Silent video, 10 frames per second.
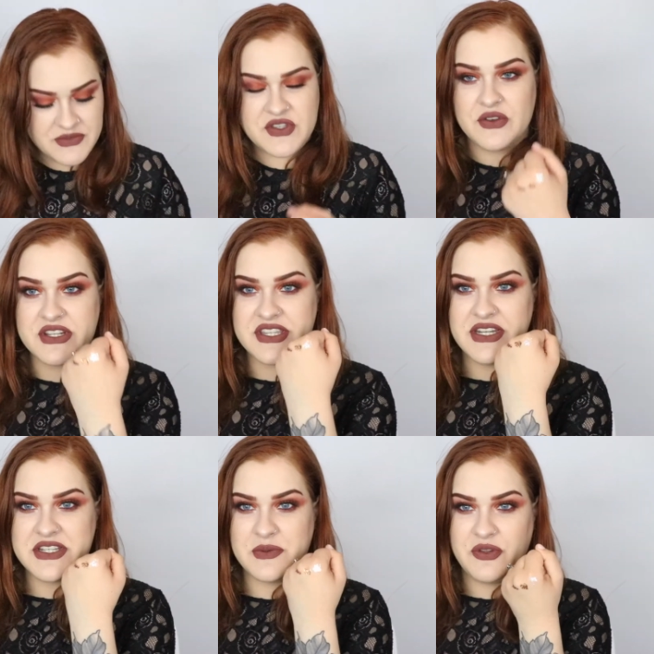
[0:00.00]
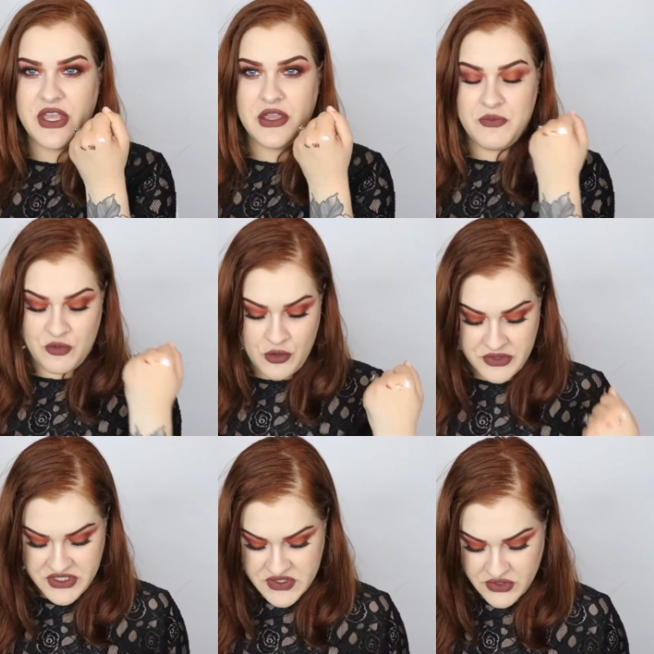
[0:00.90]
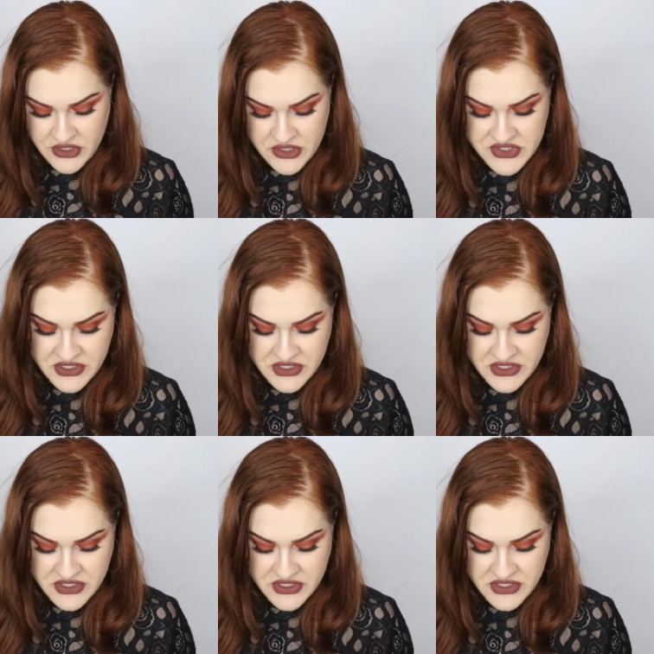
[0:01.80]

I'm so excited to play more with these glitters.